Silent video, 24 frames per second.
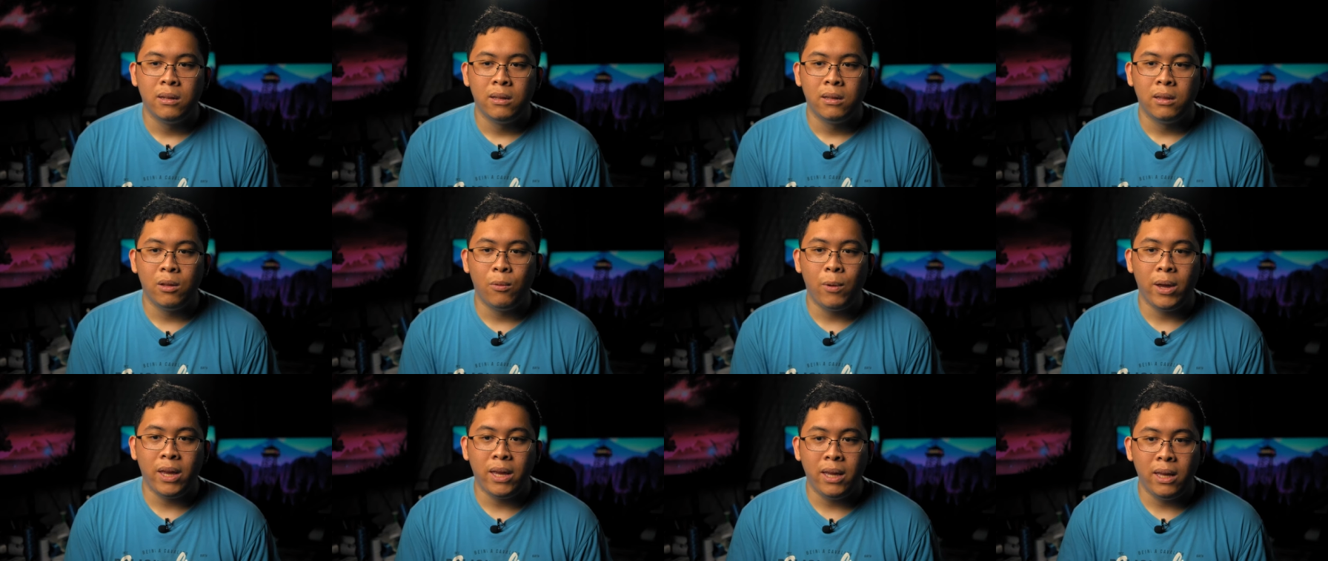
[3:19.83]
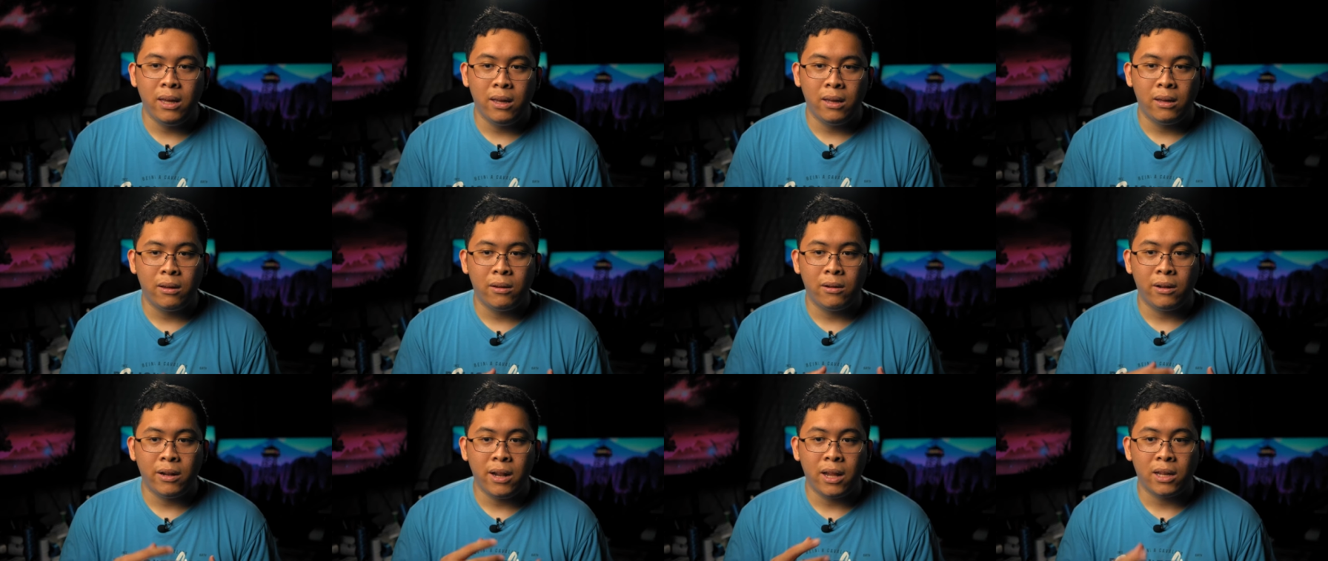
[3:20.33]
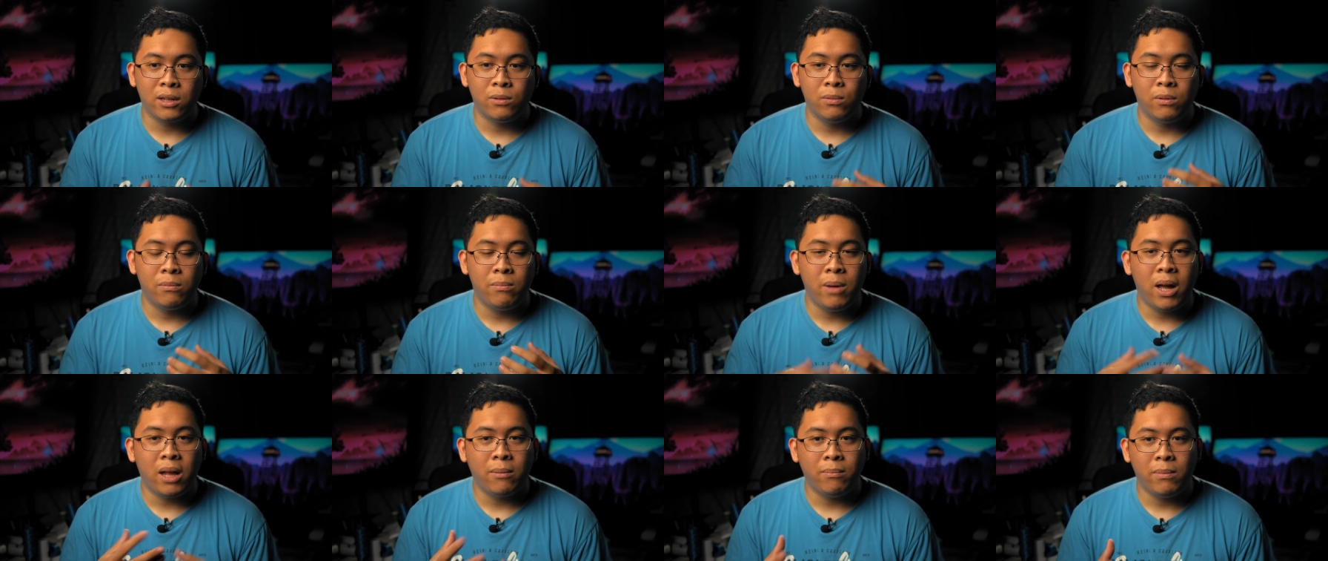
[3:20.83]
the way he connects with
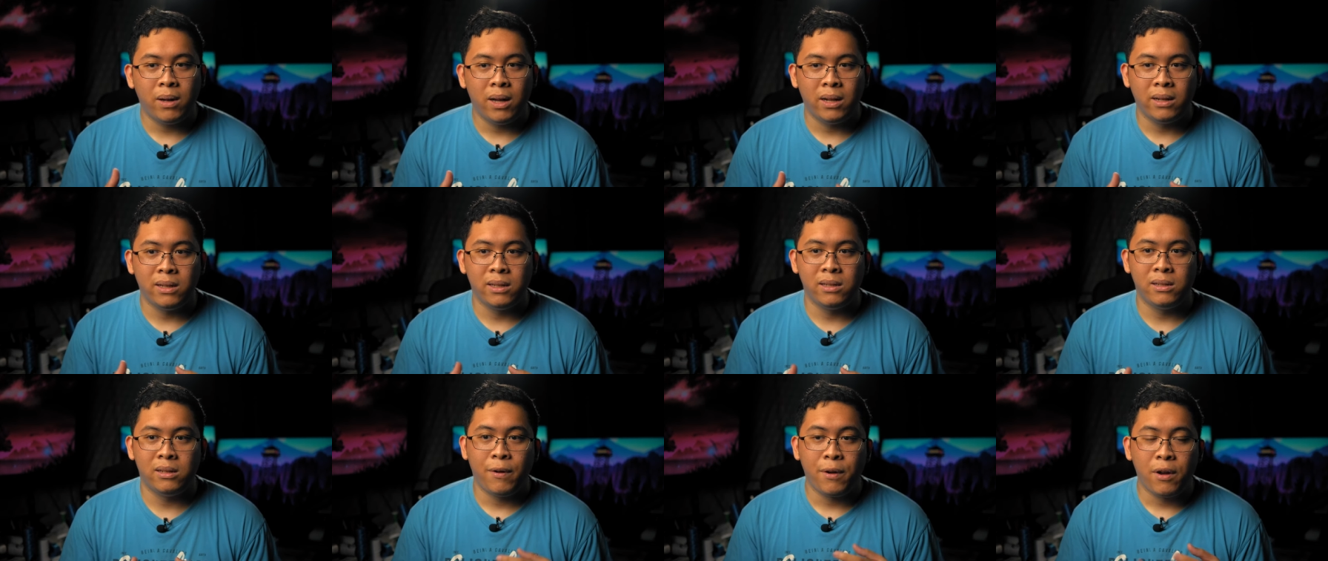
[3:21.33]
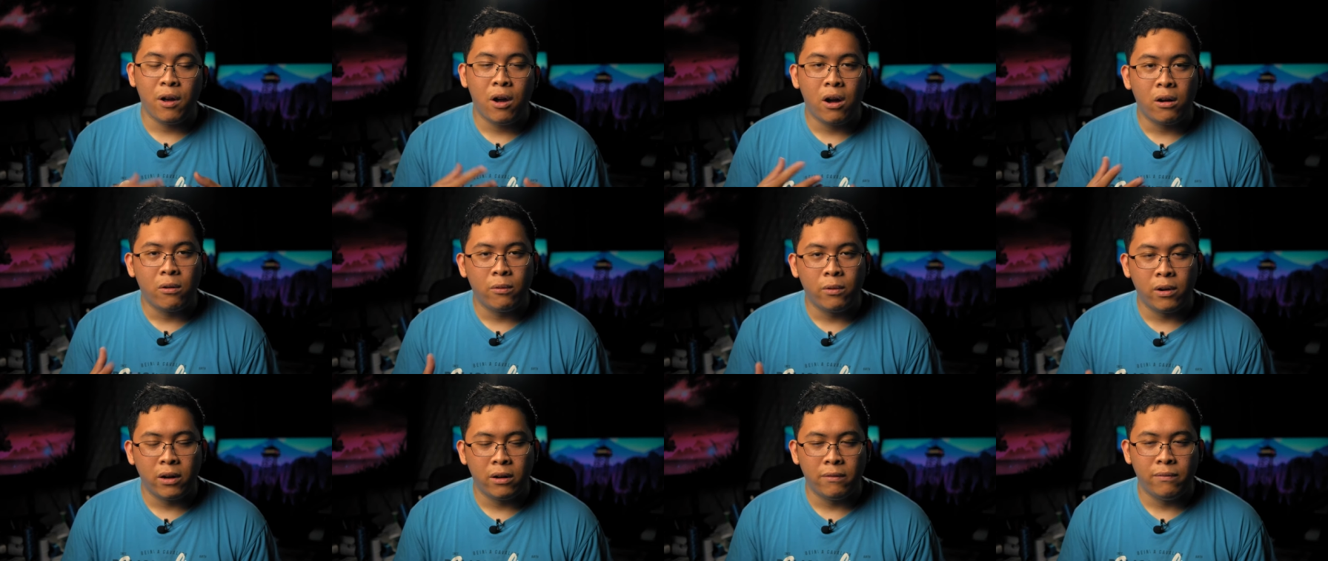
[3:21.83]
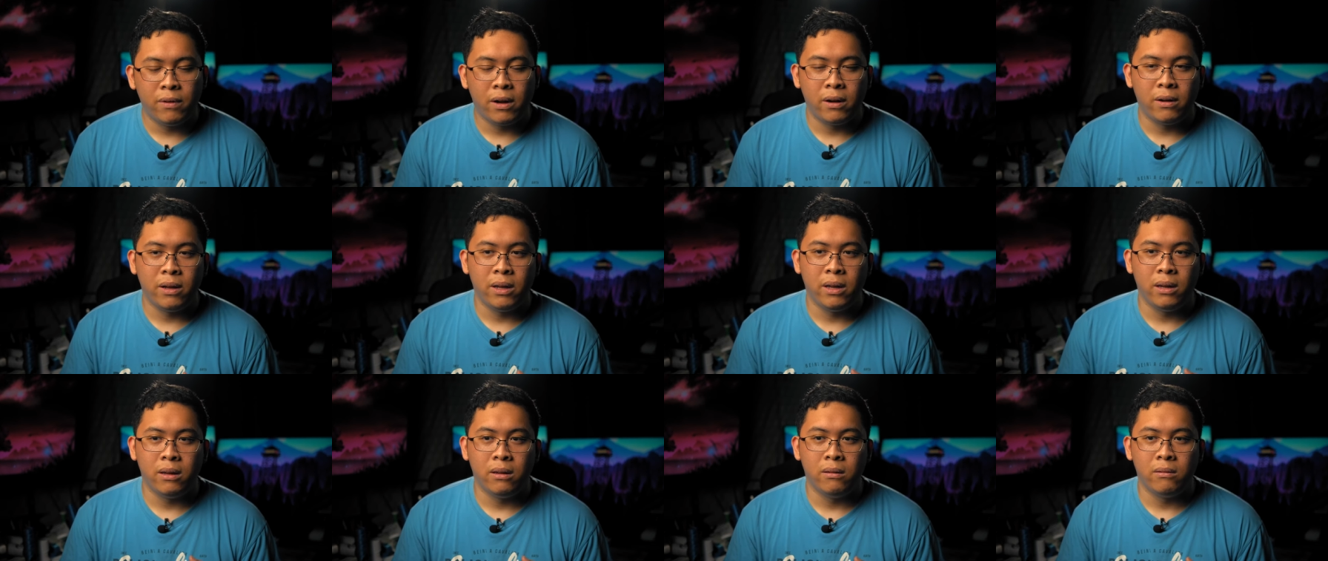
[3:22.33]
Batman is very awkward,
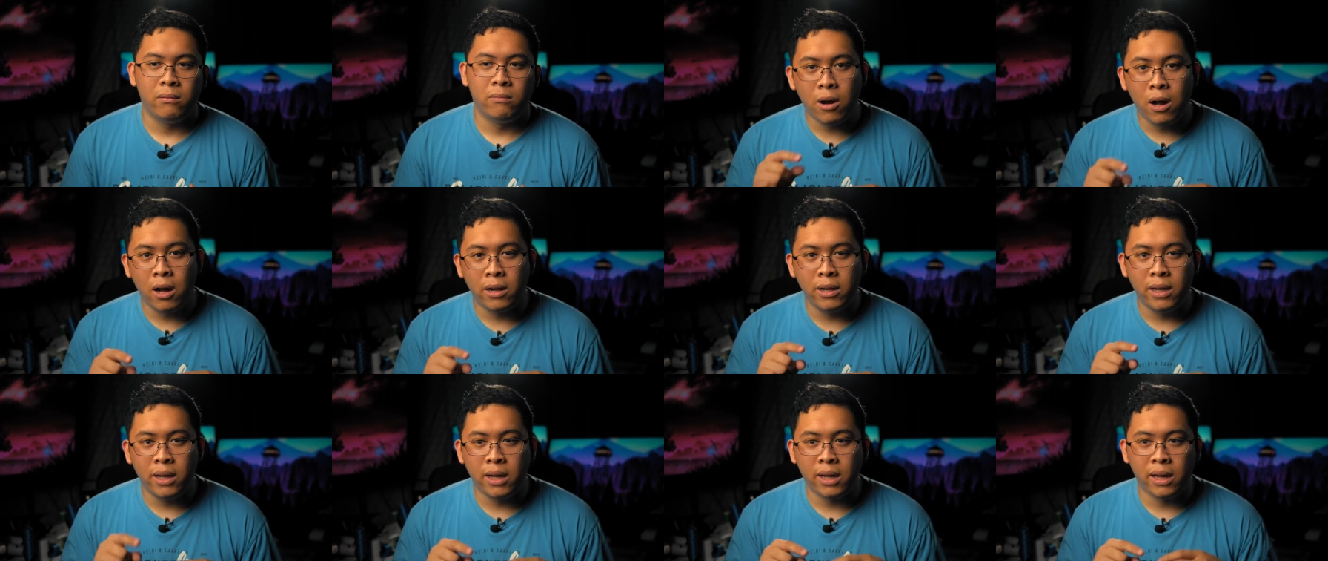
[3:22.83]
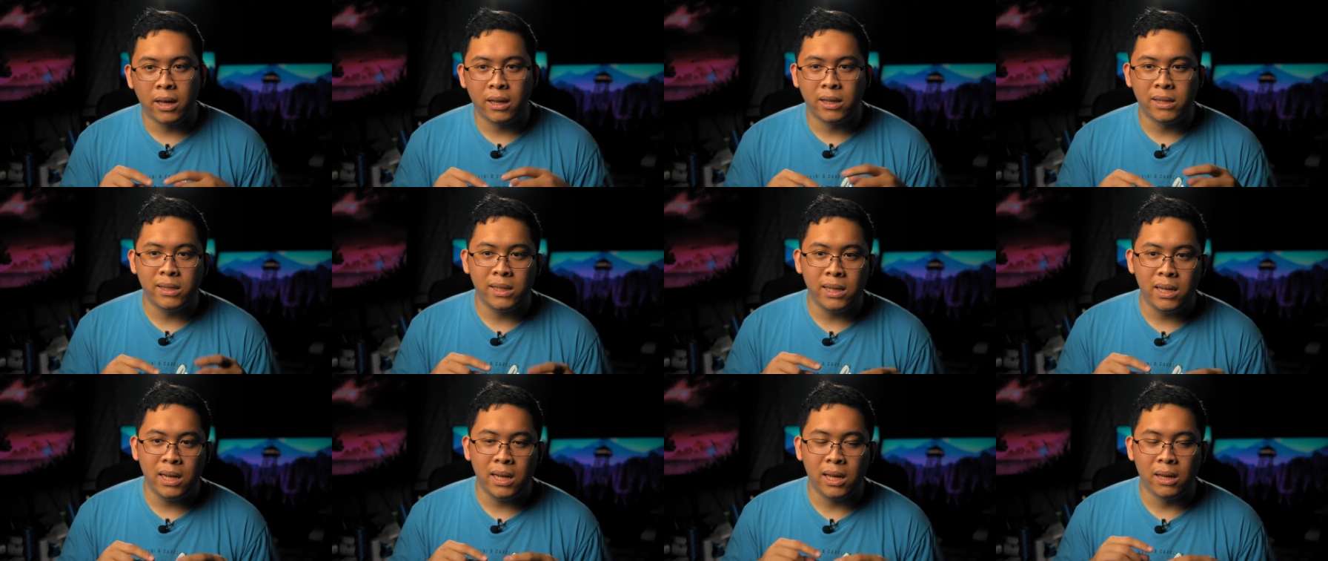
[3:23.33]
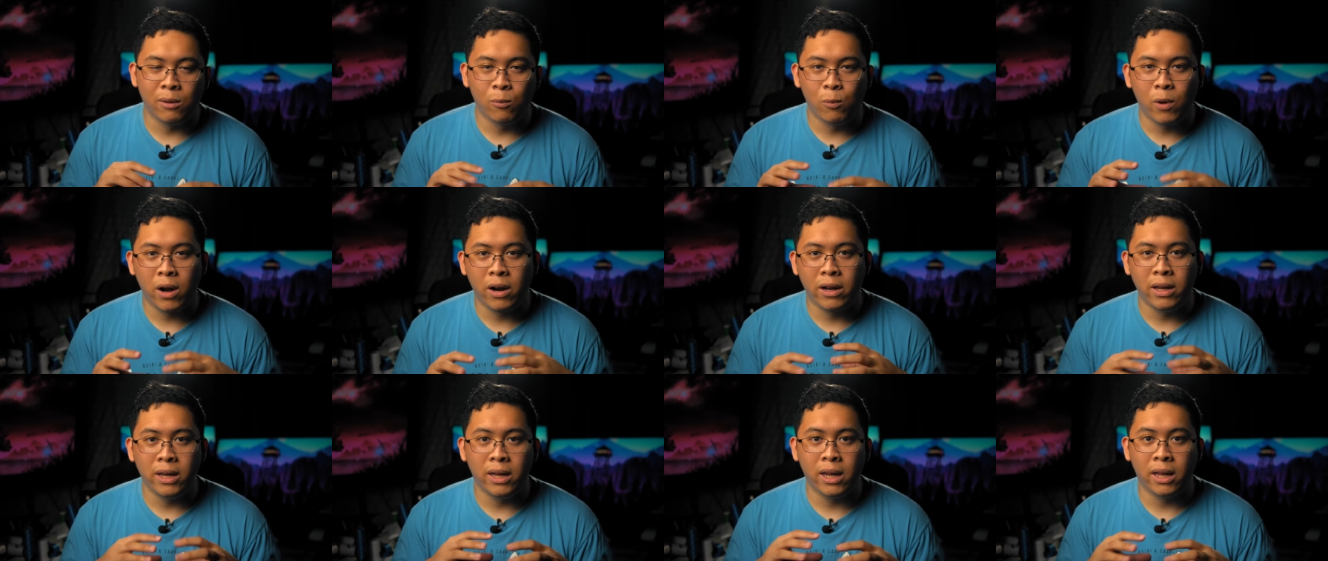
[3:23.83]
very prodding and seeing
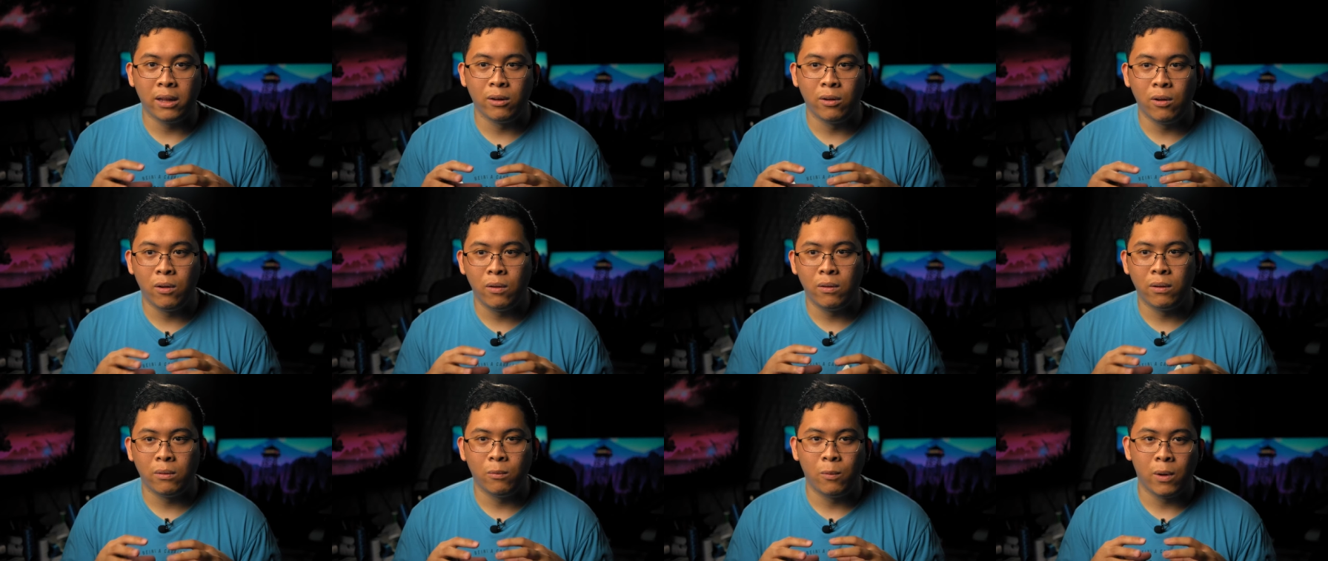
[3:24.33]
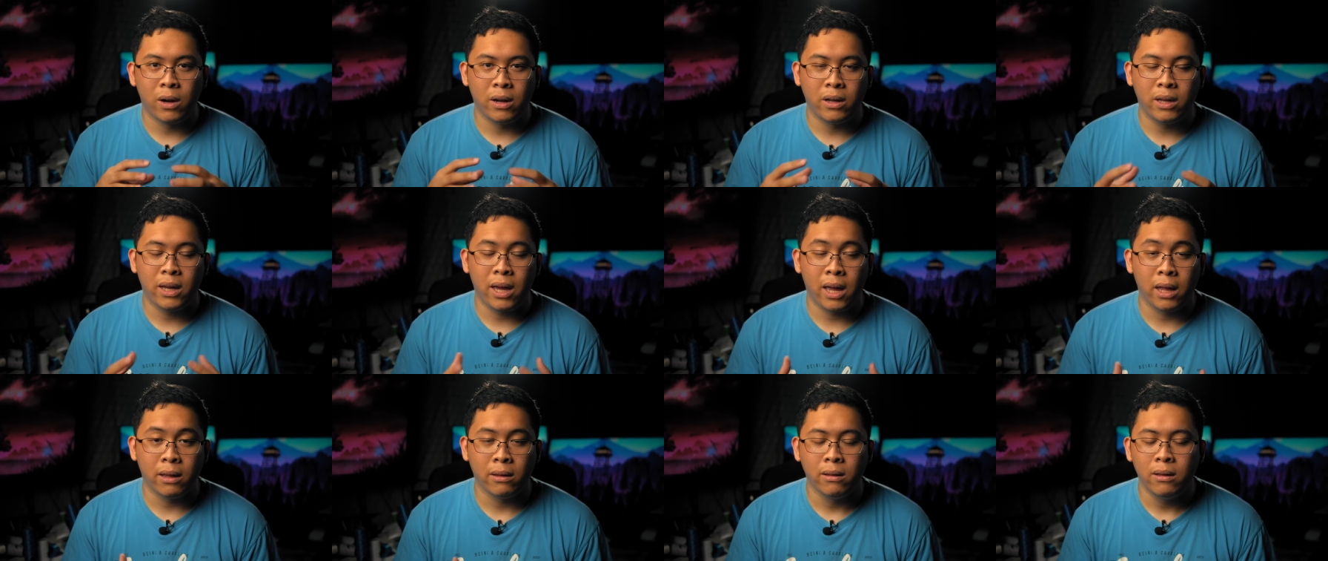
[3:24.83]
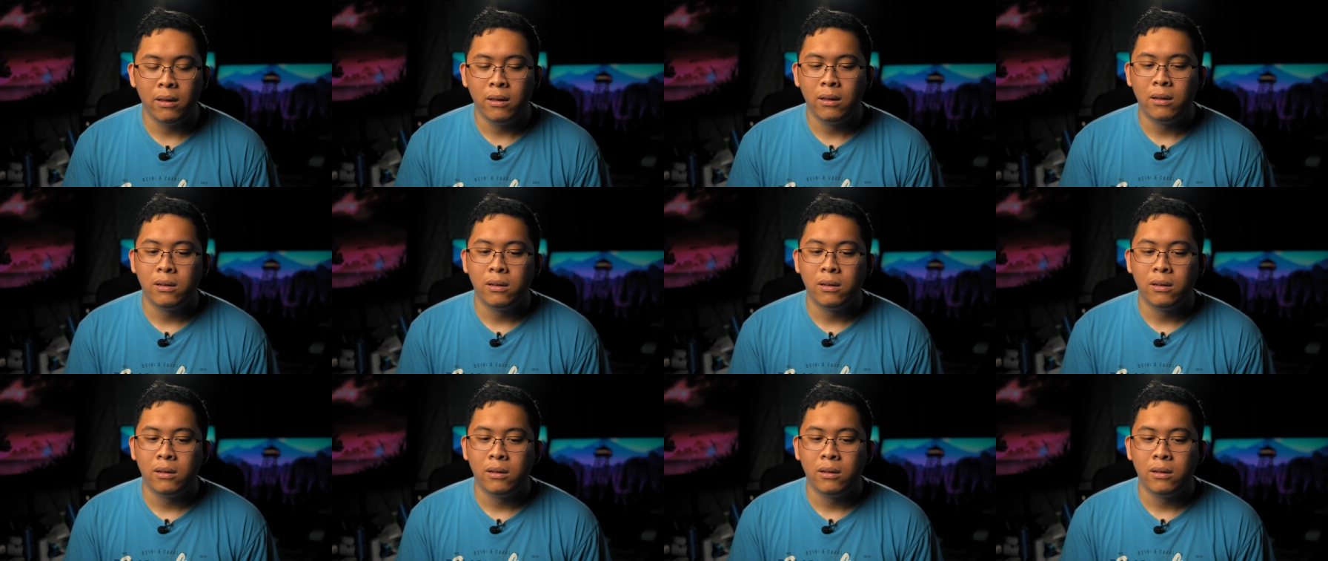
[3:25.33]
where he can go and where he can't.